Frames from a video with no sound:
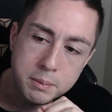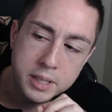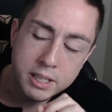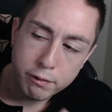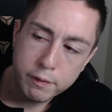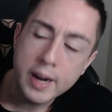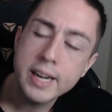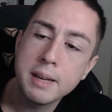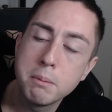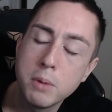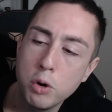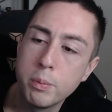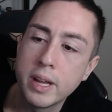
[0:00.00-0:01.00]
the defining
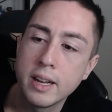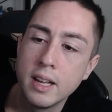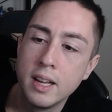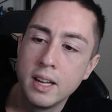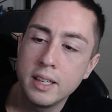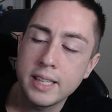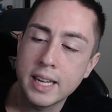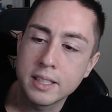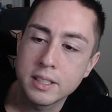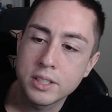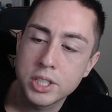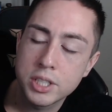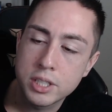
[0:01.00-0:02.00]
moment
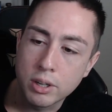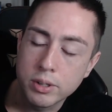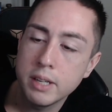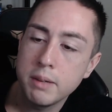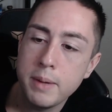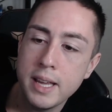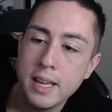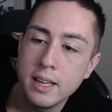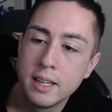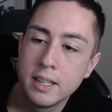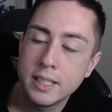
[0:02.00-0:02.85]
that started me,